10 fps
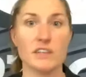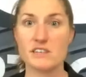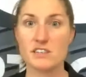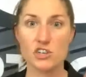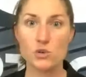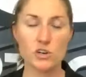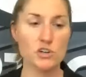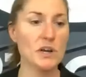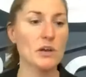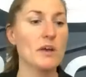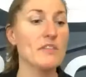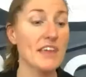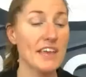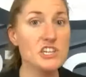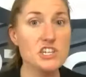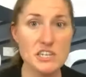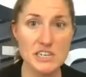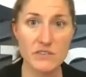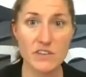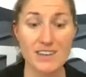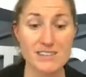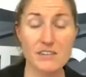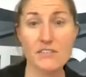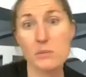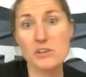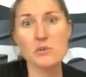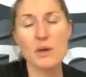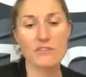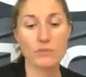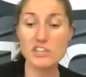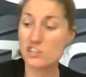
This is a short training, right? The HDTVI stuff that we do have, right?